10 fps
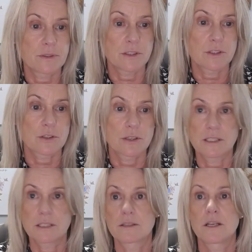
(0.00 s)

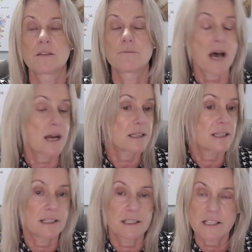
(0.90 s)
it's
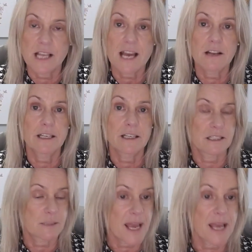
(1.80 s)
barking and it's howling and
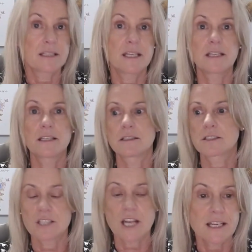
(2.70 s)
it's panting and
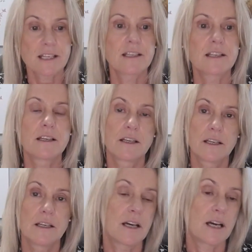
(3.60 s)
it's shaking.
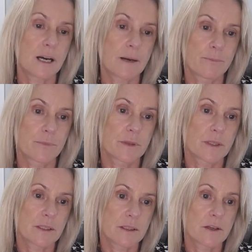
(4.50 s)

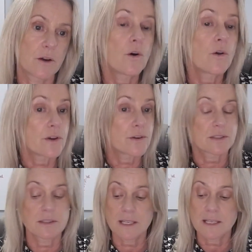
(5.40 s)
All
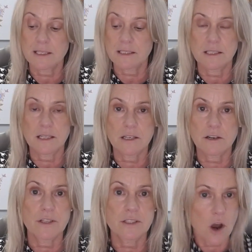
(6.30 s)
those things,
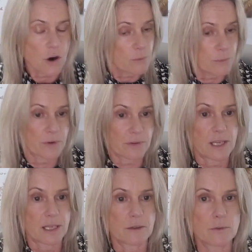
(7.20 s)
it's horrible to
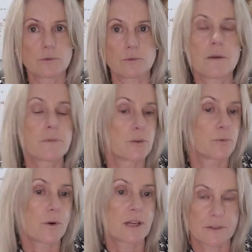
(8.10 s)
think, oh, I'm going to
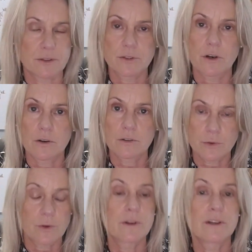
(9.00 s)
walk out the
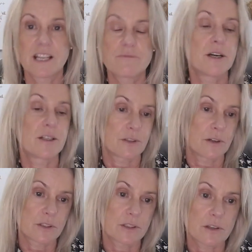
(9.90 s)
door and leave my
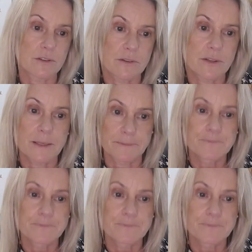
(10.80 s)
dog to go through that.